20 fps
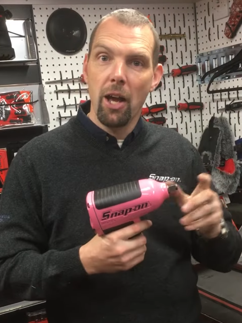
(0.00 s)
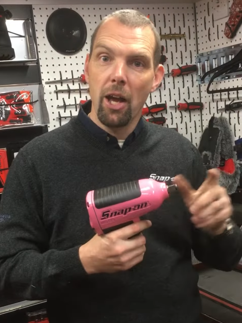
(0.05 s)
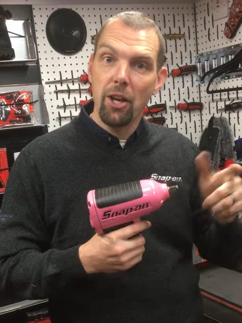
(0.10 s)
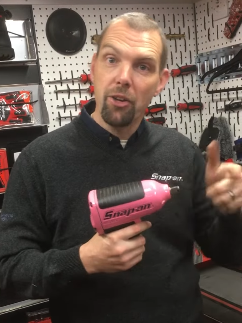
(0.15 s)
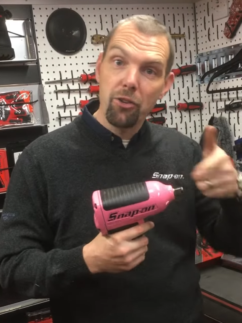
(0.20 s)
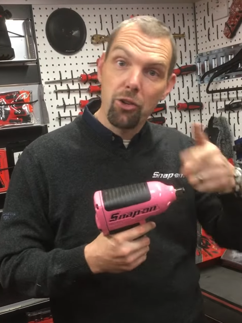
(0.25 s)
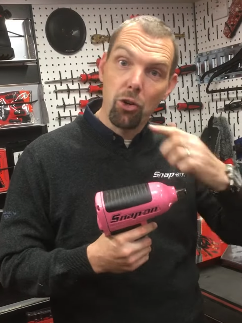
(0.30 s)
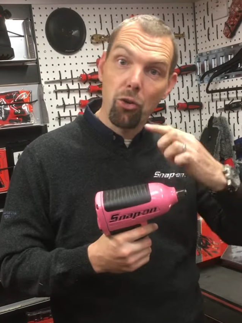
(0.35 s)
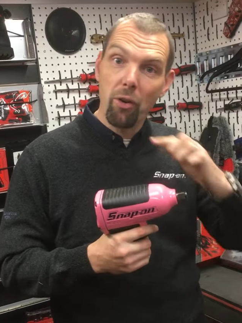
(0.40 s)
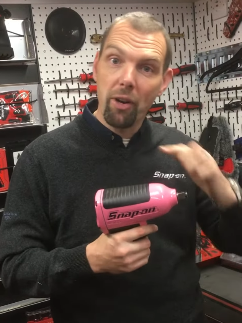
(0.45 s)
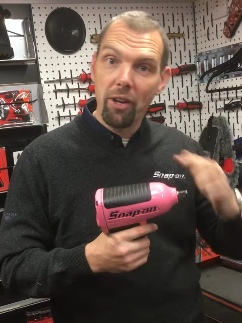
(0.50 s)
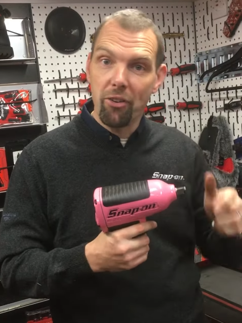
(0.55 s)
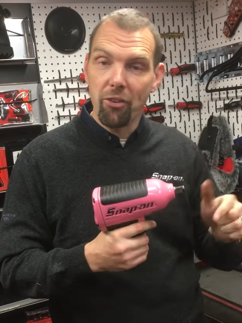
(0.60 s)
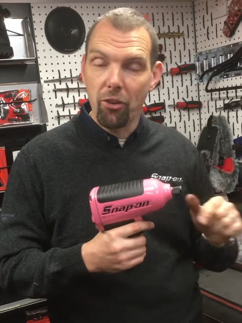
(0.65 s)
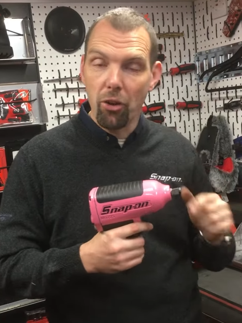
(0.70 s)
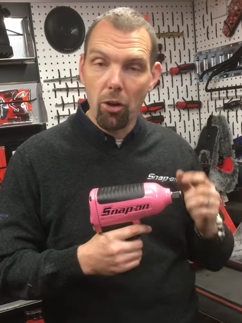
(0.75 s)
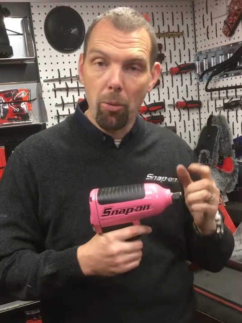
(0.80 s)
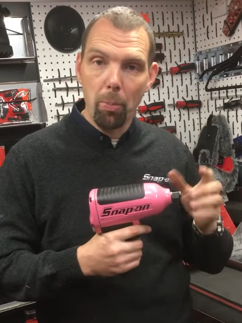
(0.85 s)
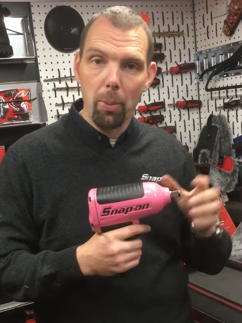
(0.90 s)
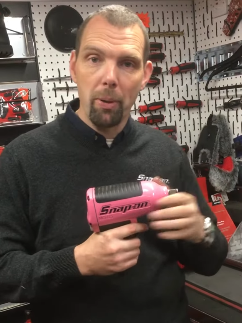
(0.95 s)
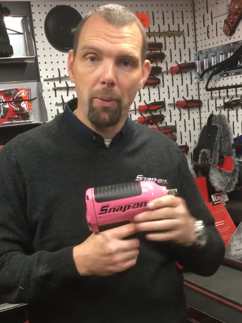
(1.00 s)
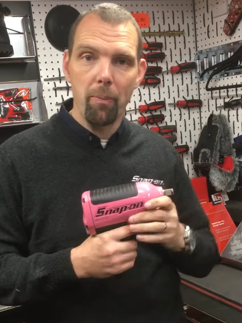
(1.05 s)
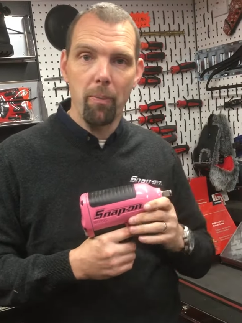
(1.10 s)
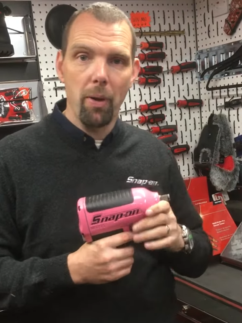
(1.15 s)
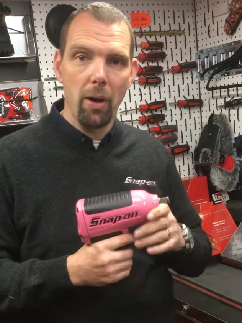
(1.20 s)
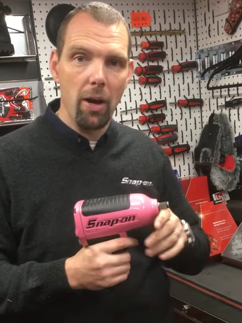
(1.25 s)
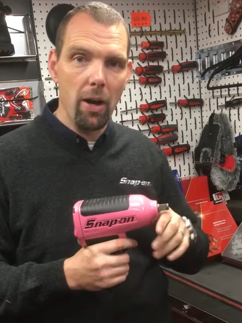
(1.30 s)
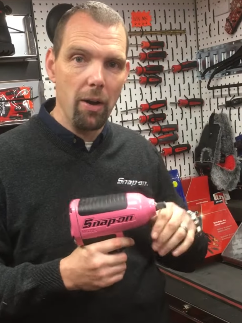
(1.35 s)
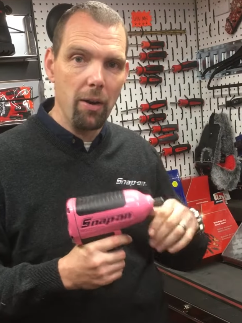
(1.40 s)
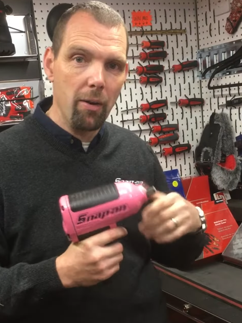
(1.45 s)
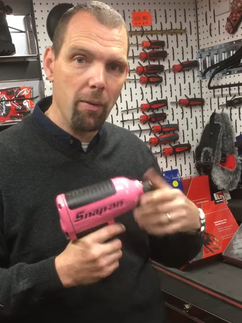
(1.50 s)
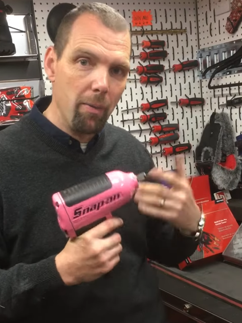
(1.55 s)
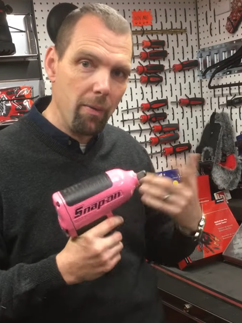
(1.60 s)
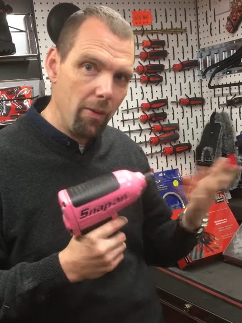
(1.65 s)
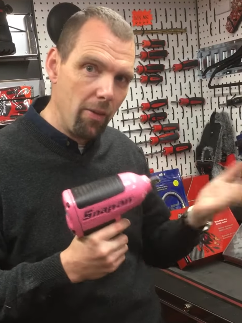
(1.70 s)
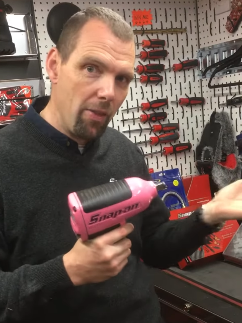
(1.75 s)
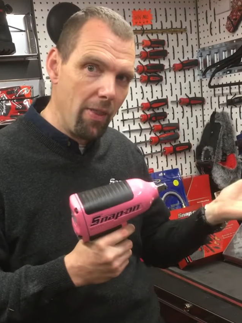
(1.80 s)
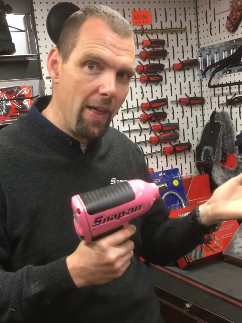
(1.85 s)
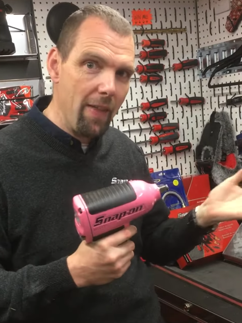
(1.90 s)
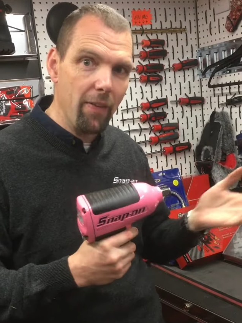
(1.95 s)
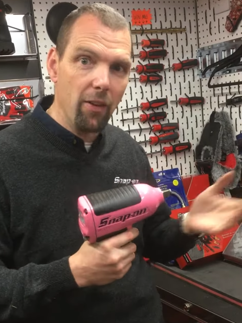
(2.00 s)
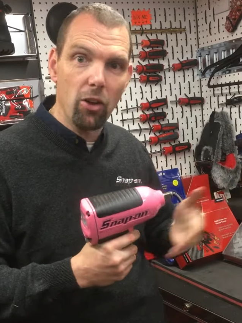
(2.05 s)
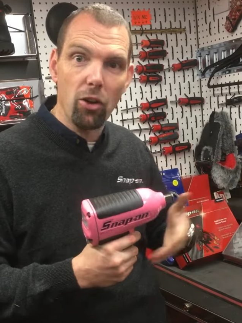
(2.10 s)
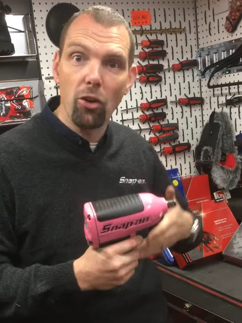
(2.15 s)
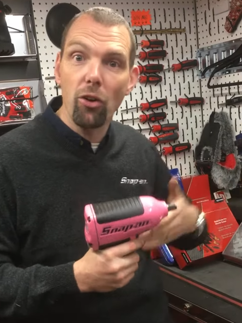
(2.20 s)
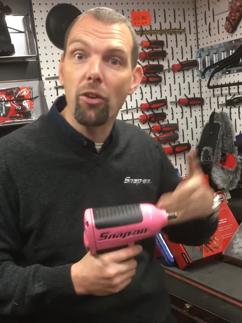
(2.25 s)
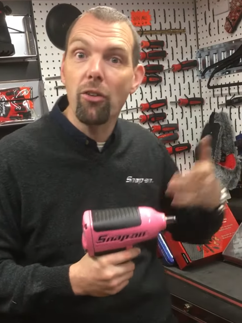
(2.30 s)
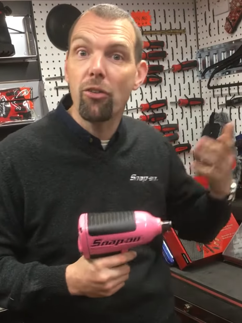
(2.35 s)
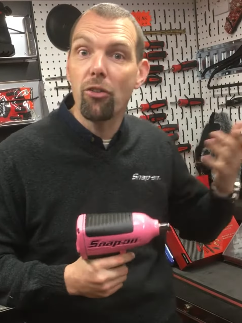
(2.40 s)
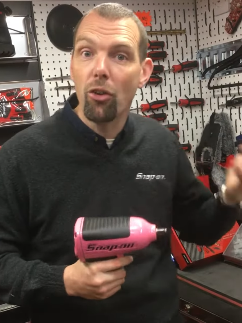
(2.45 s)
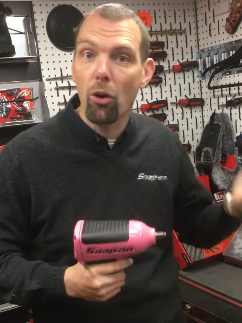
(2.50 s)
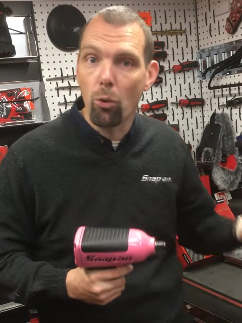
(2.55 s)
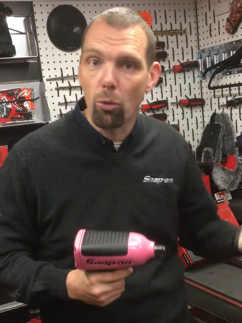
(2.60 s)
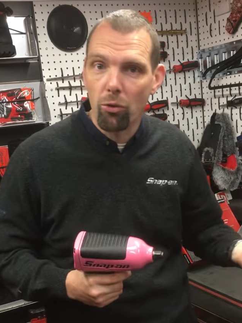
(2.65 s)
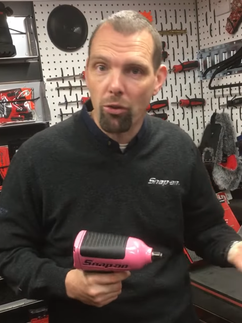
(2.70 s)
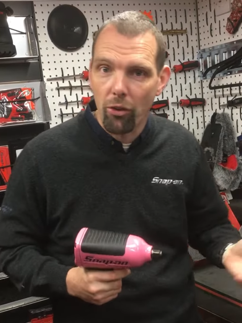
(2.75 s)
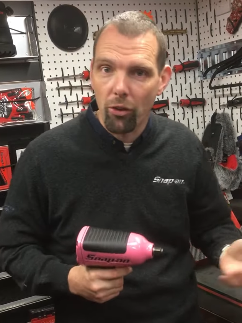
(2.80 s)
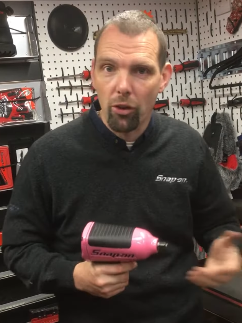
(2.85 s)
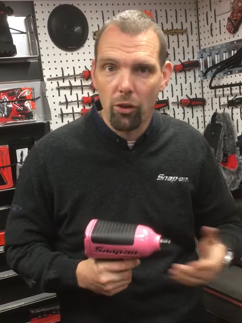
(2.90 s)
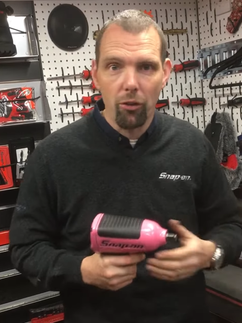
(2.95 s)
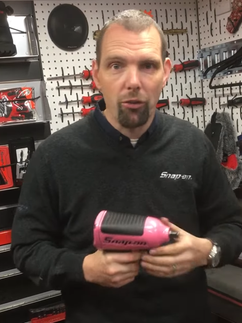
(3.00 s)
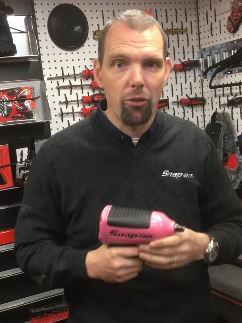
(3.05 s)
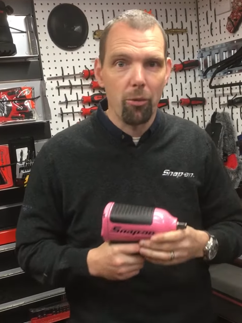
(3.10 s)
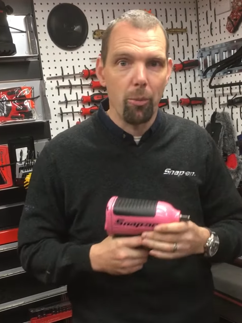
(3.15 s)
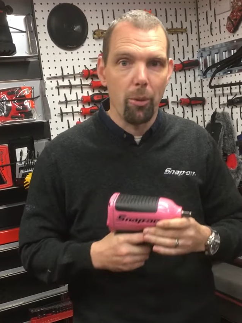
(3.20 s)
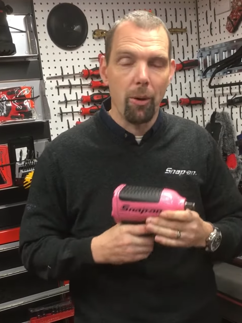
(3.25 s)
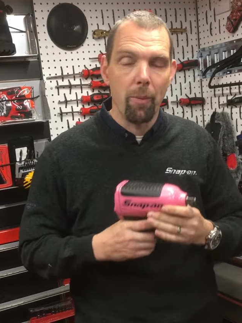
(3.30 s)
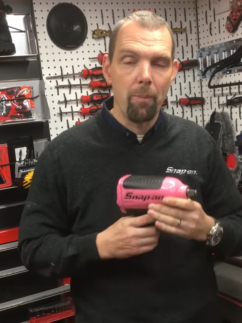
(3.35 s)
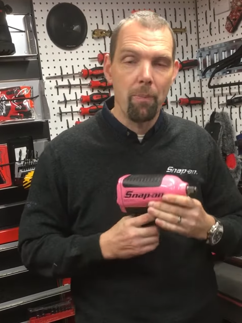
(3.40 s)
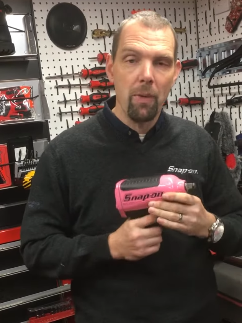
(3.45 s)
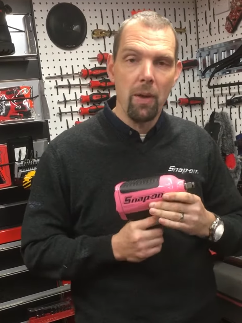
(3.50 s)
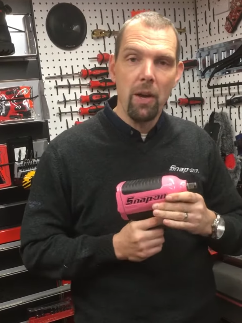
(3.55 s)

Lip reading: is greased up and then the gun is sold to the customer.